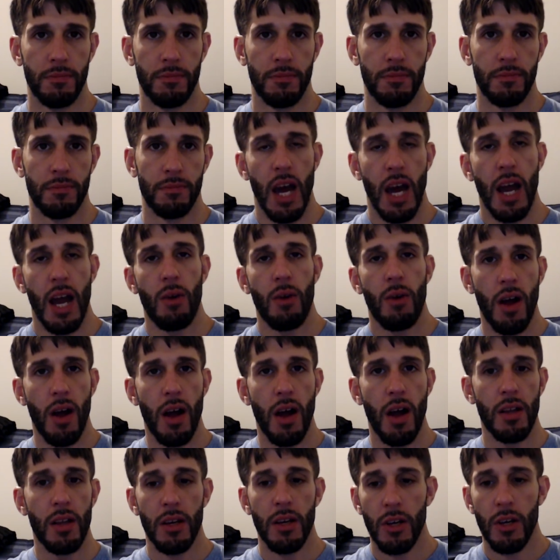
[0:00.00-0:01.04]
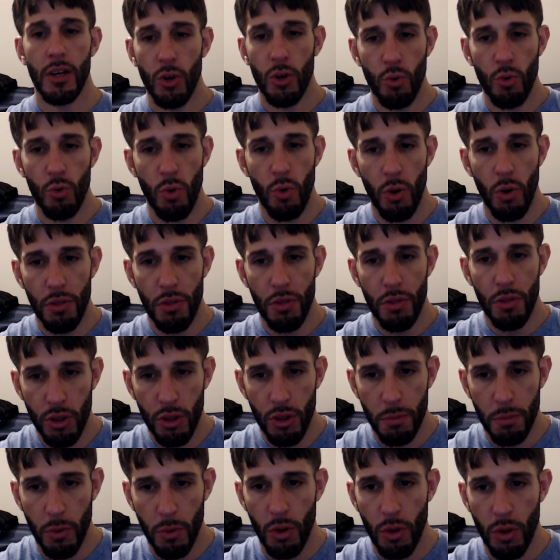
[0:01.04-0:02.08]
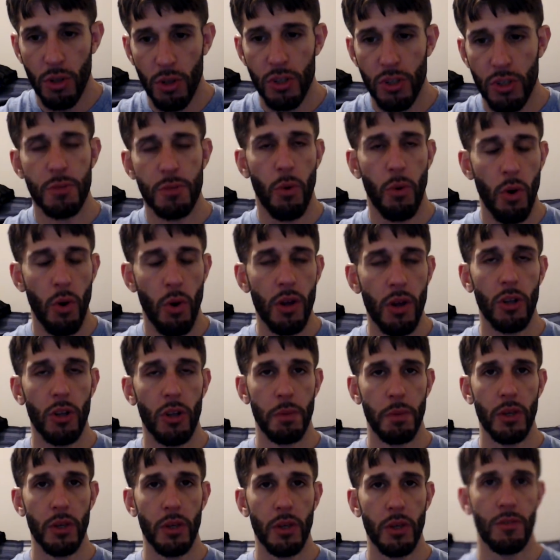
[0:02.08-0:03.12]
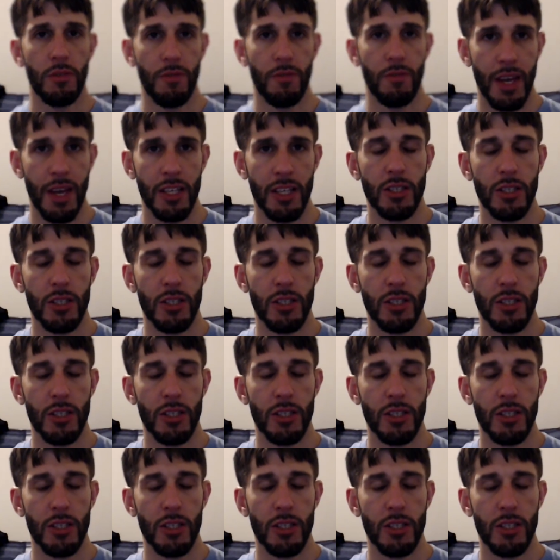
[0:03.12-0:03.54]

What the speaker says: Tyrod, who won't throw the ball, spoiled Bills fans.